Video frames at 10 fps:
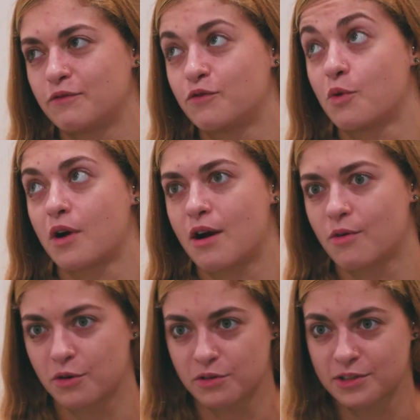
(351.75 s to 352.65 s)
4
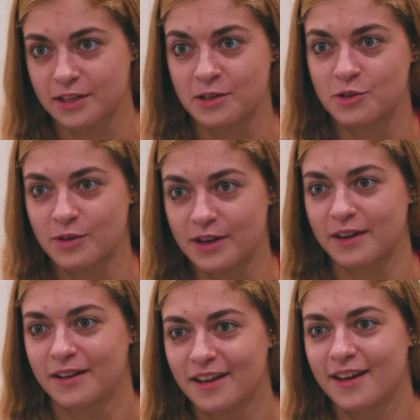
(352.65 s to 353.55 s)
hours like
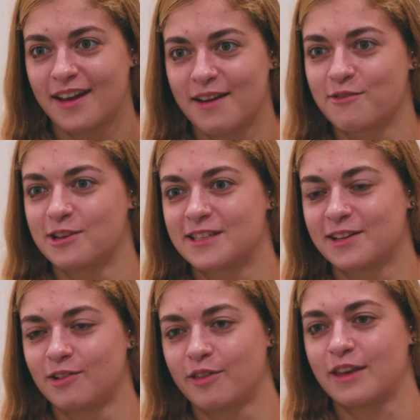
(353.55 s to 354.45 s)
doing every
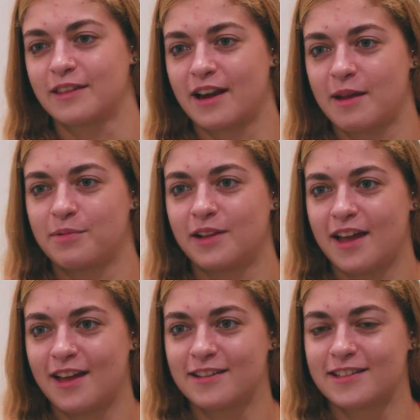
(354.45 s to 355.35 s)
single thing that I
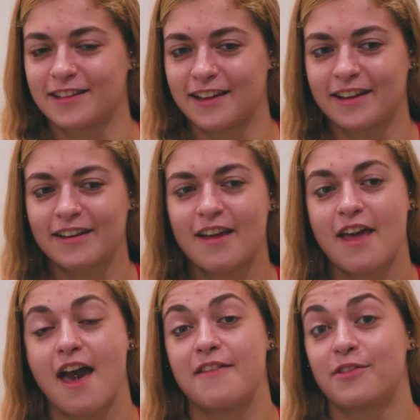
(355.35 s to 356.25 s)
planned,
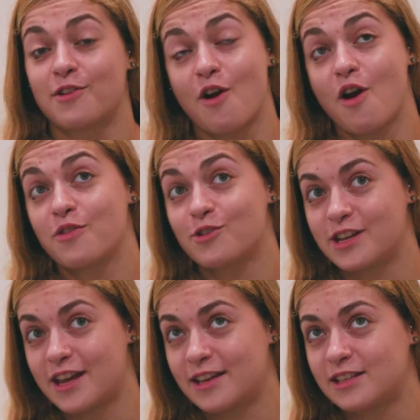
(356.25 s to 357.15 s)
and then there are other
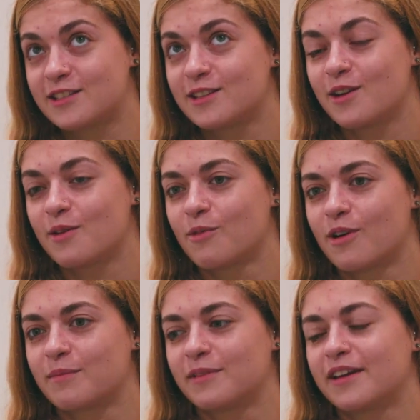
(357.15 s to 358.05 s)
days
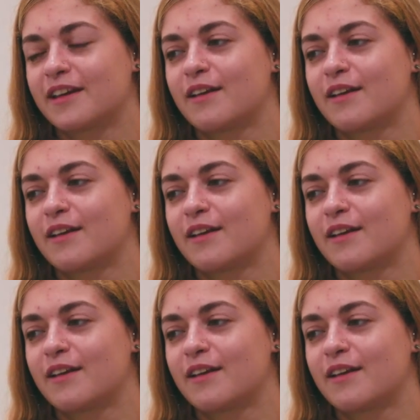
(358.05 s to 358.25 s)
where I'm like,